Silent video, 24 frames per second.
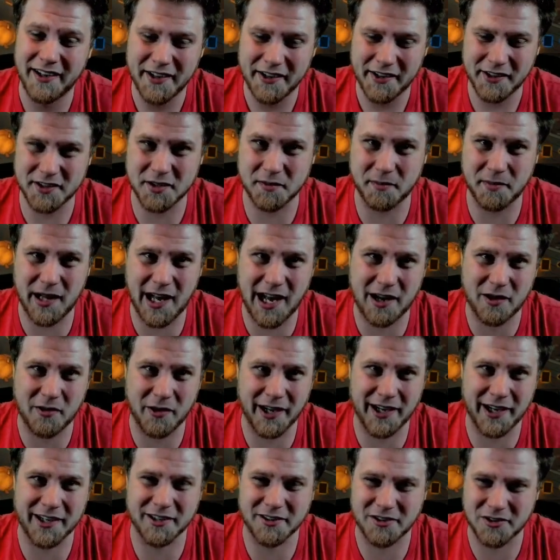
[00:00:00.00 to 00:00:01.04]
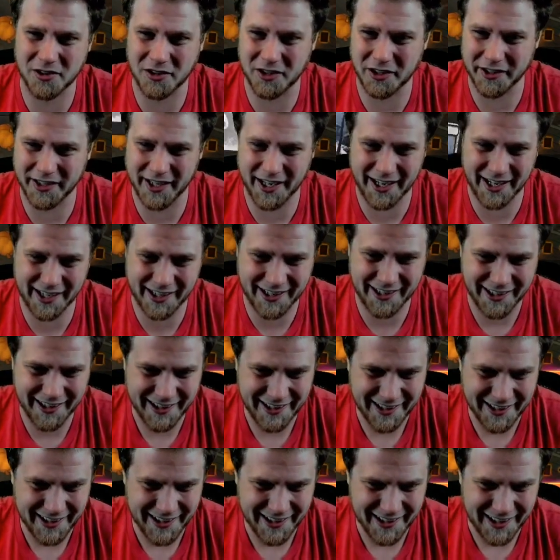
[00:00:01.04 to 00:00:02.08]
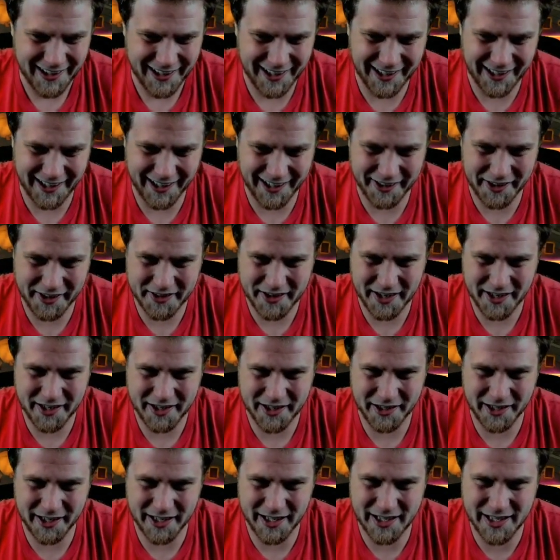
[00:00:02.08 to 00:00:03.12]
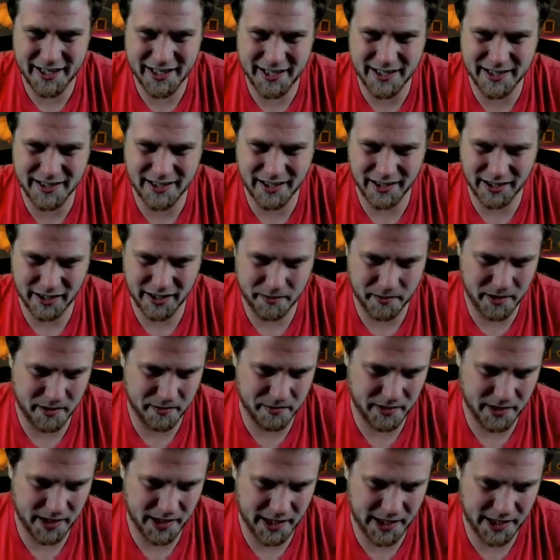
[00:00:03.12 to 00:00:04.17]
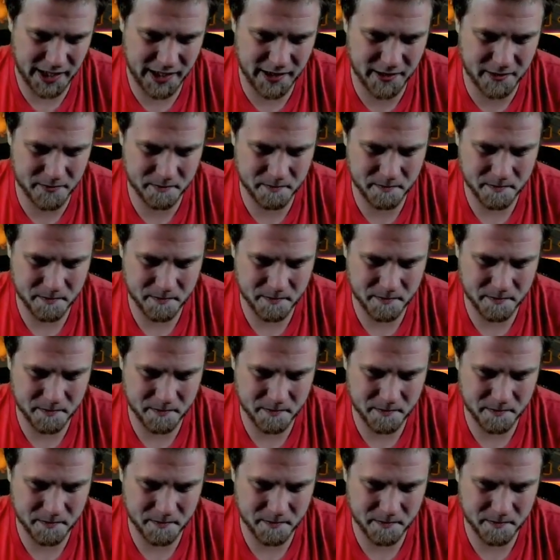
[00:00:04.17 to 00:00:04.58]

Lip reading: There's a black-white control deck that they could easily be playing.